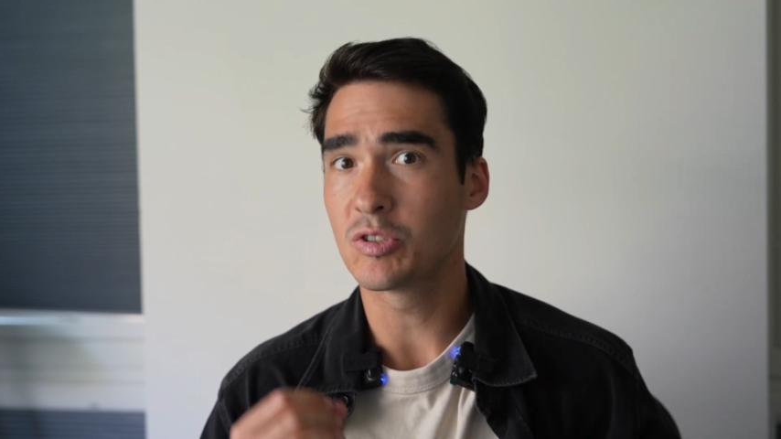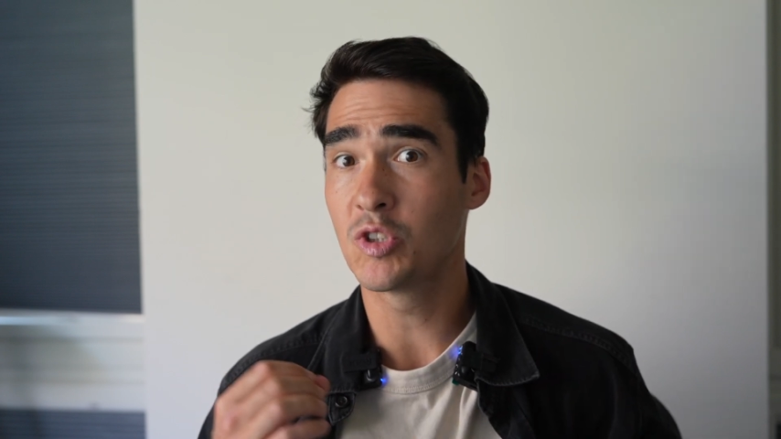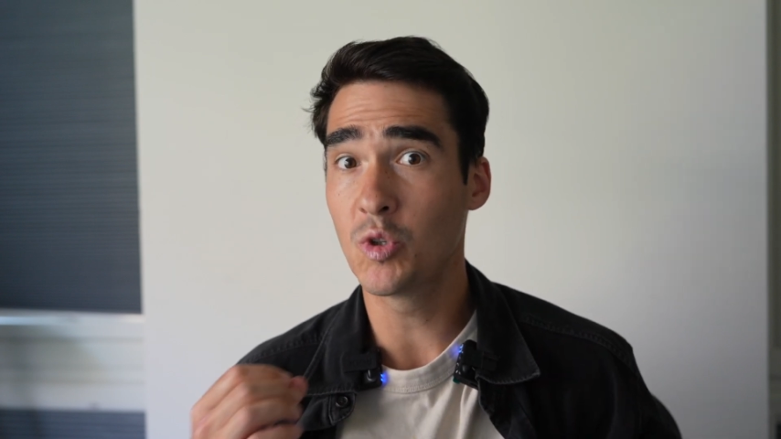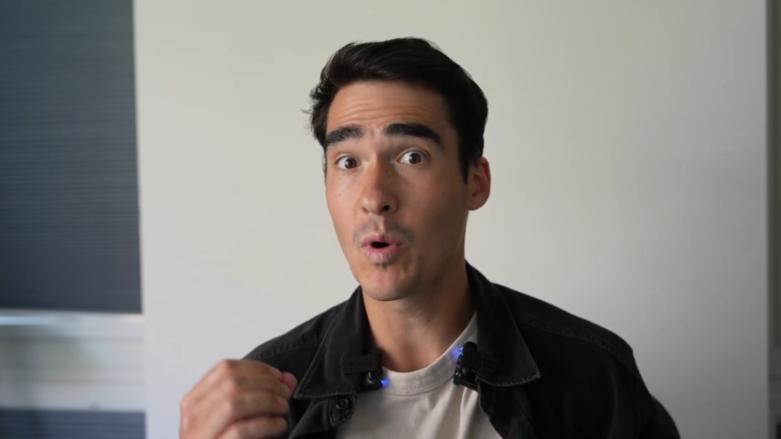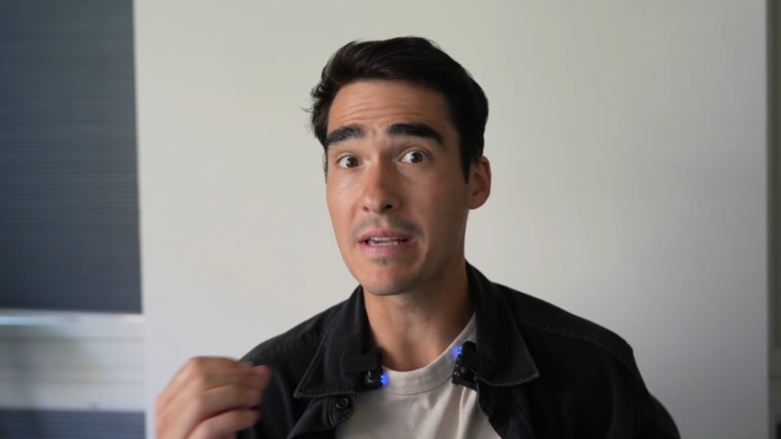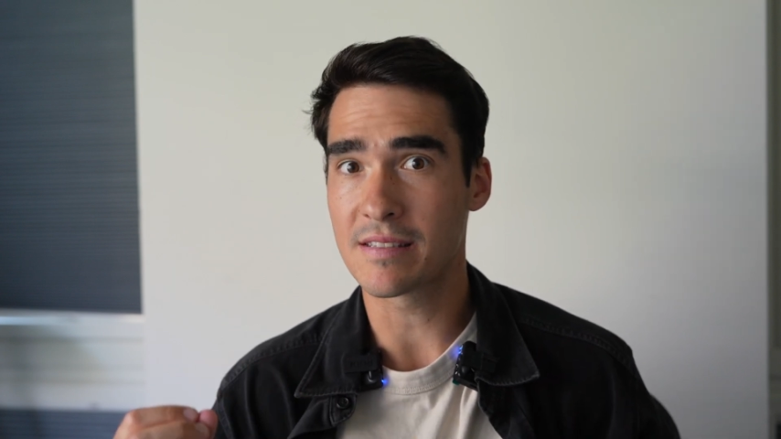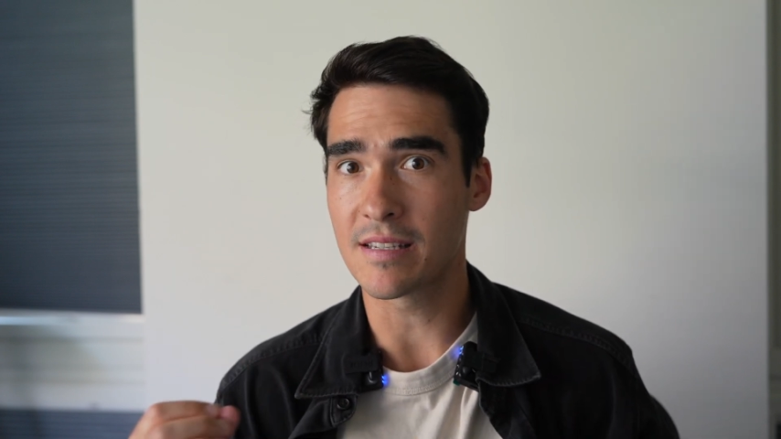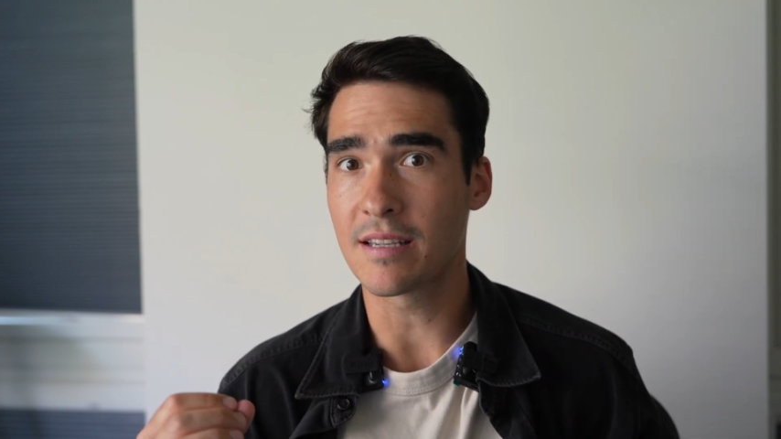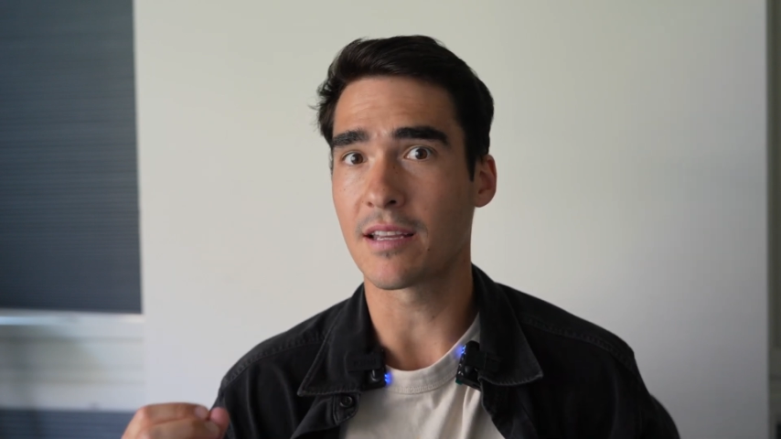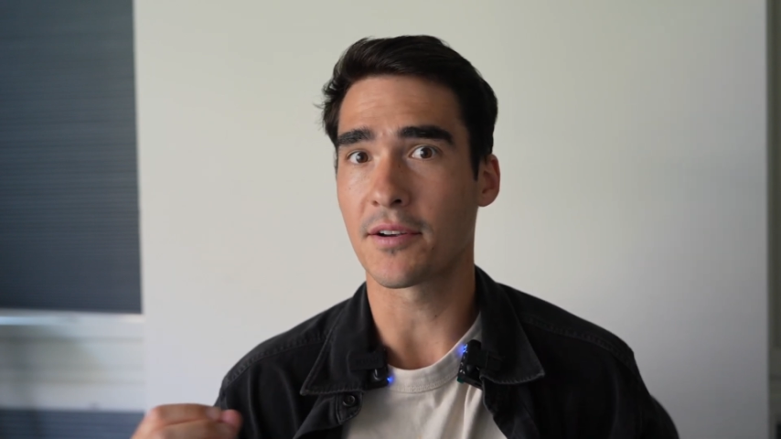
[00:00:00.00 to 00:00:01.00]
two-way
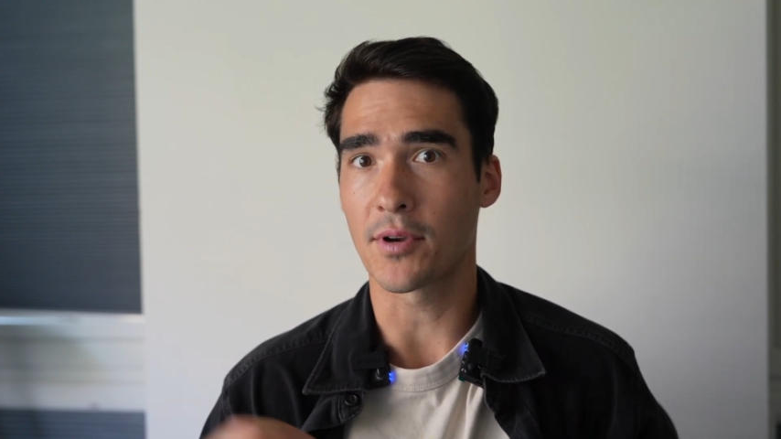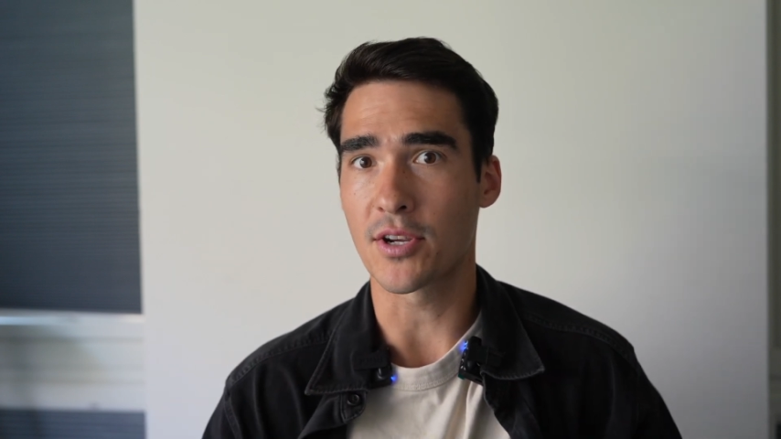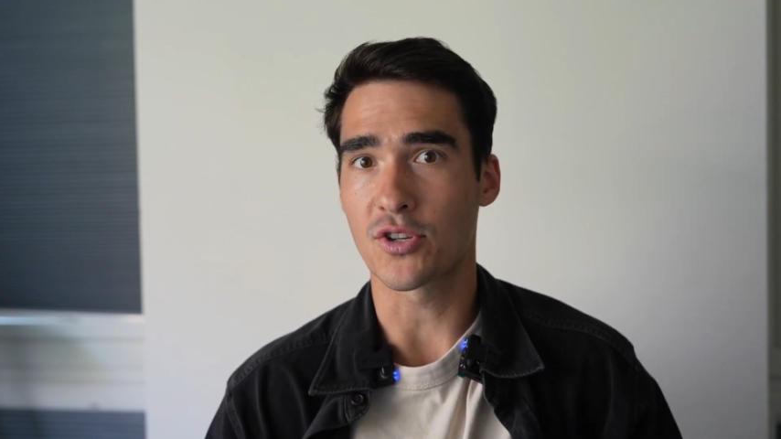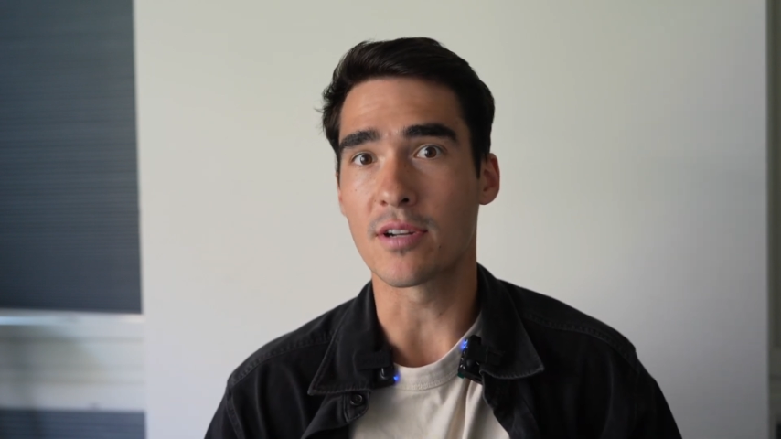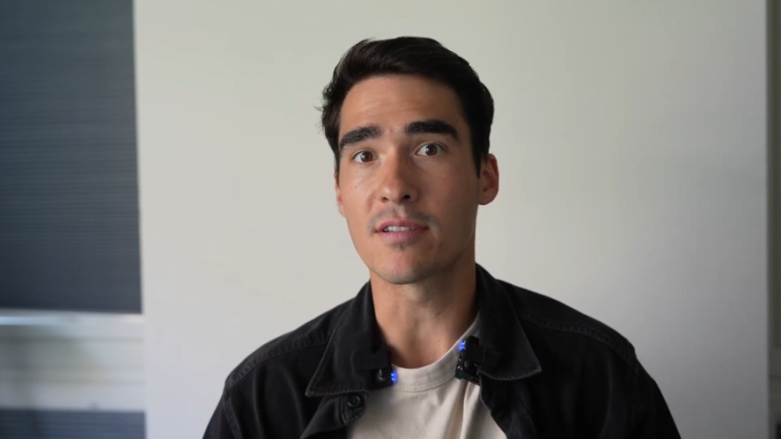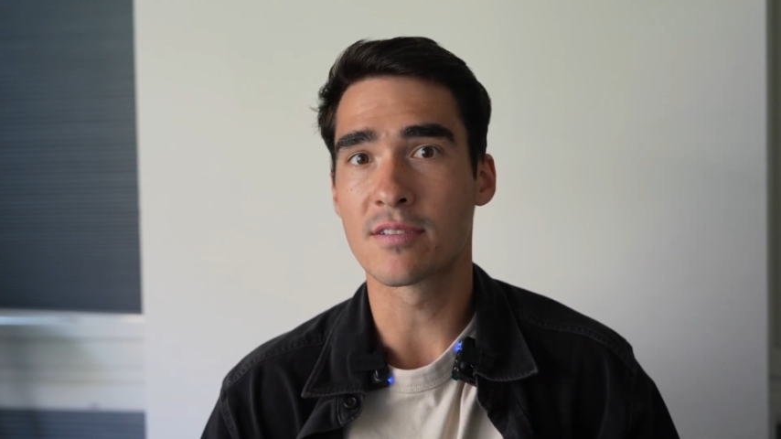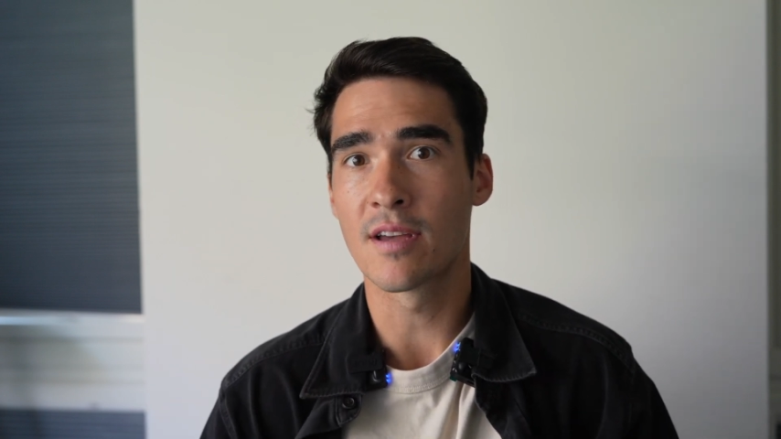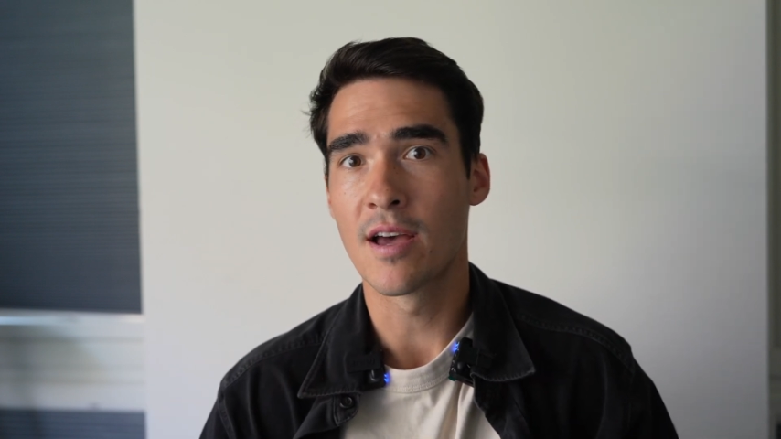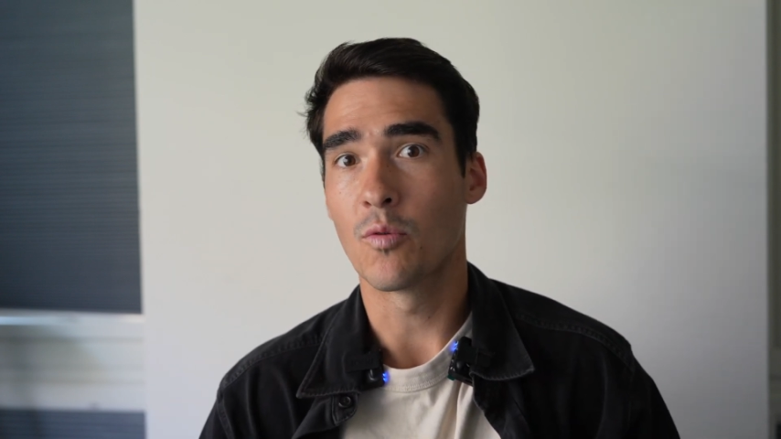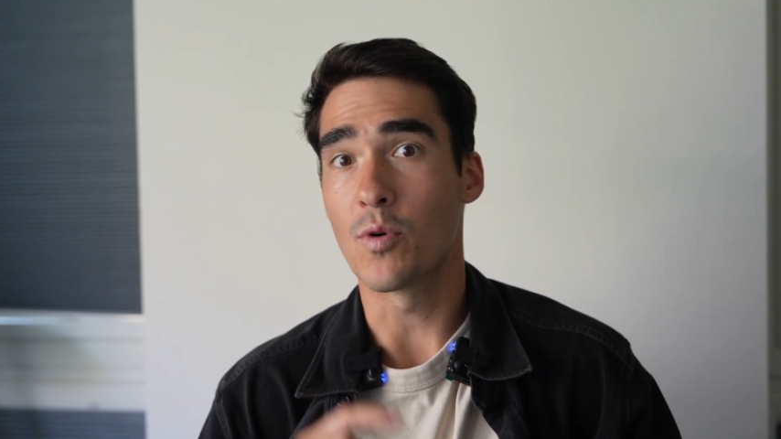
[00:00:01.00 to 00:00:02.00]
sync integrations
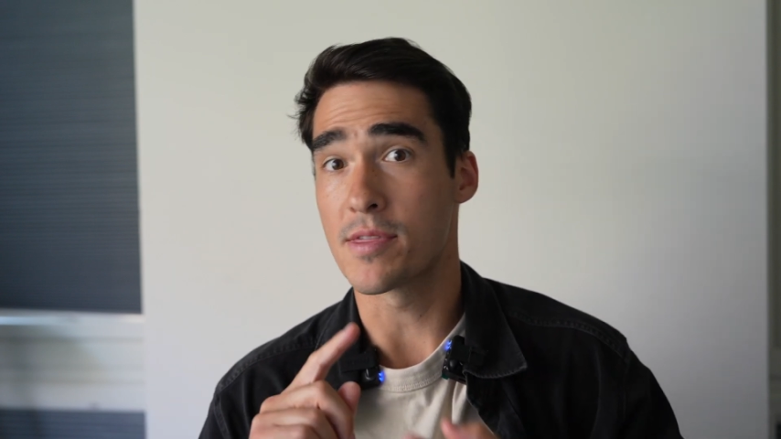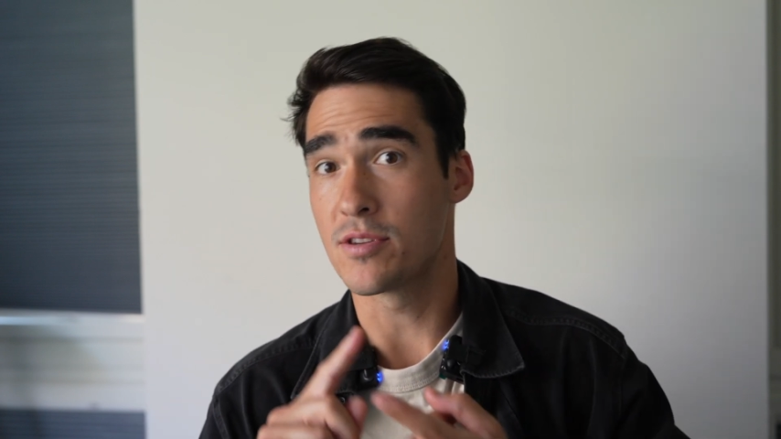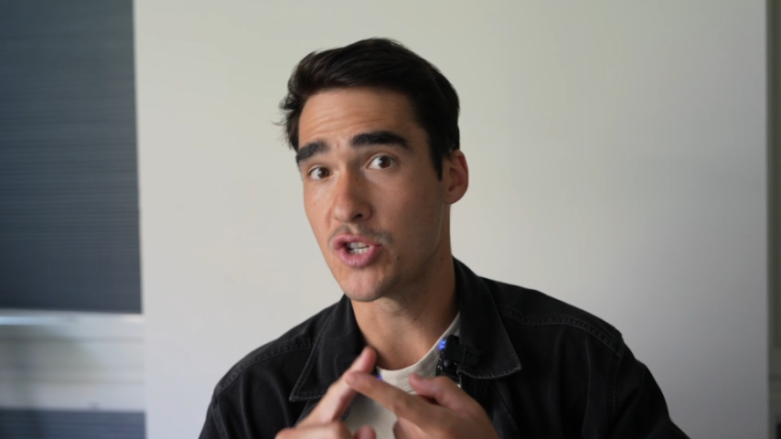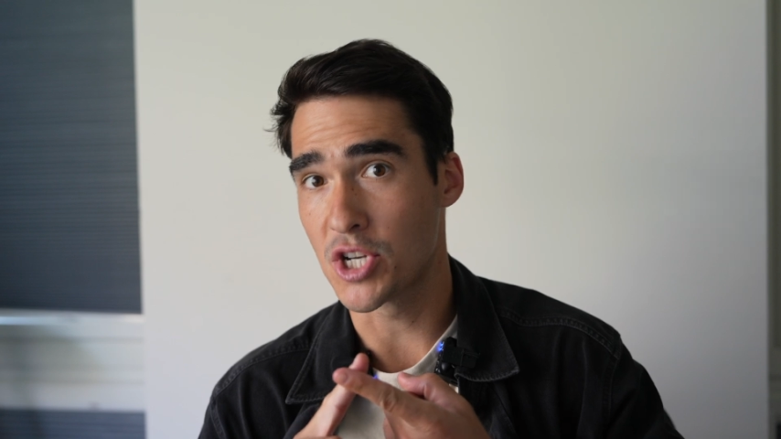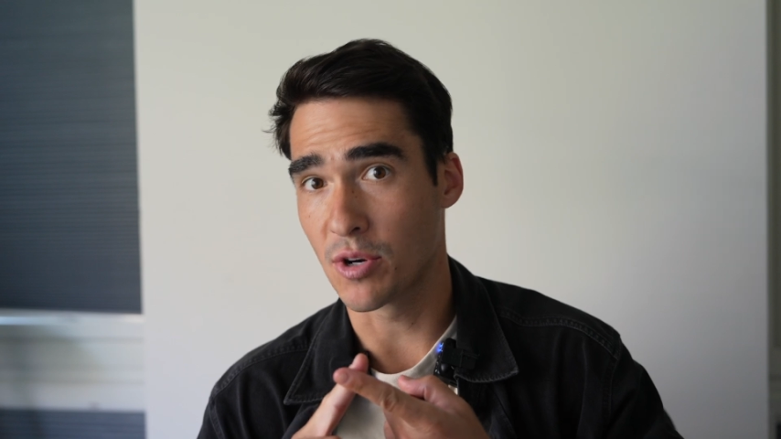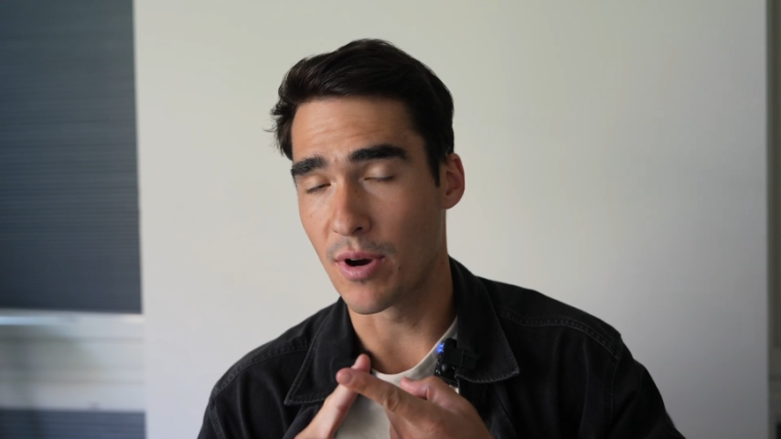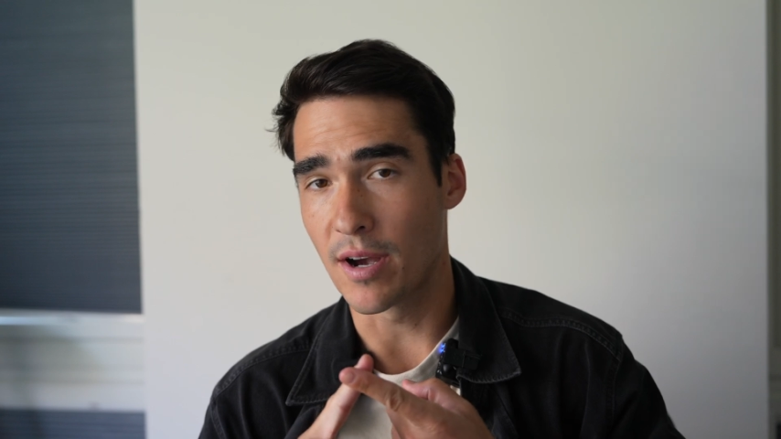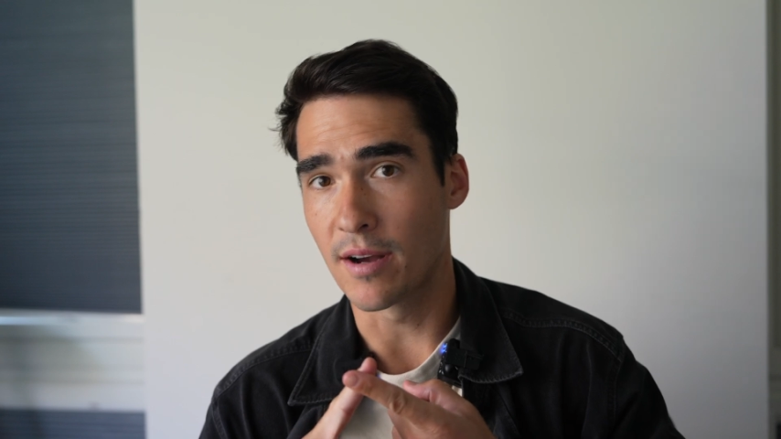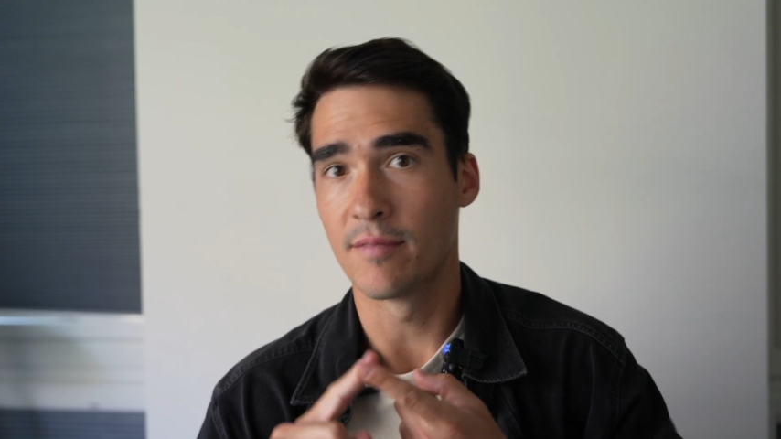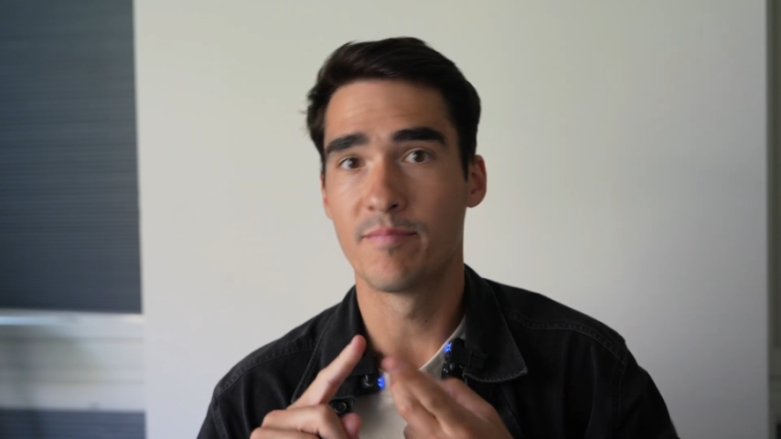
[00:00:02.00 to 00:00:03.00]
with Jira,